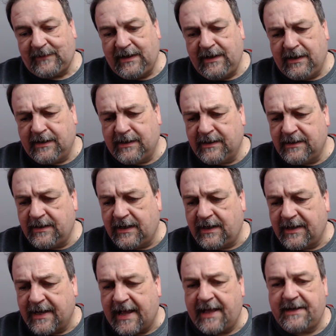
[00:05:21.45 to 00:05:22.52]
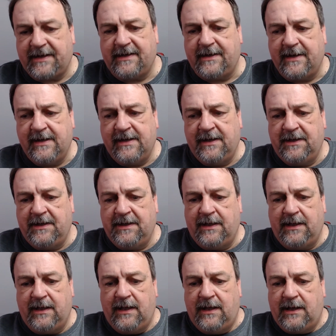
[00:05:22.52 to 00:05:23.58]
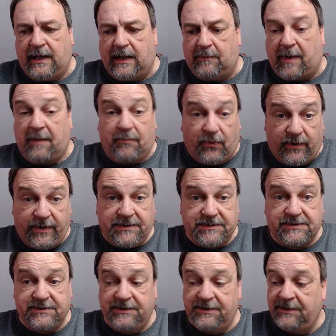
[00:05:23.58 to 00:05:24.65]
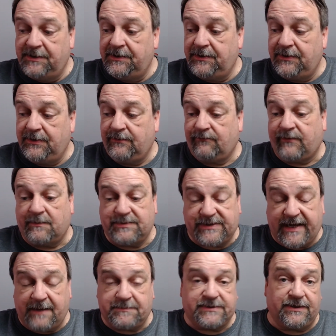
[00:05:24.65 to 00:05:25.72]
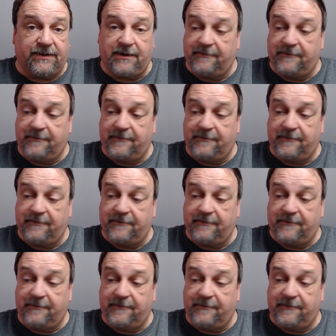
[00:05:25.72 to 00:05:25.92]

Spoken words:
I gotten my points from Samsung,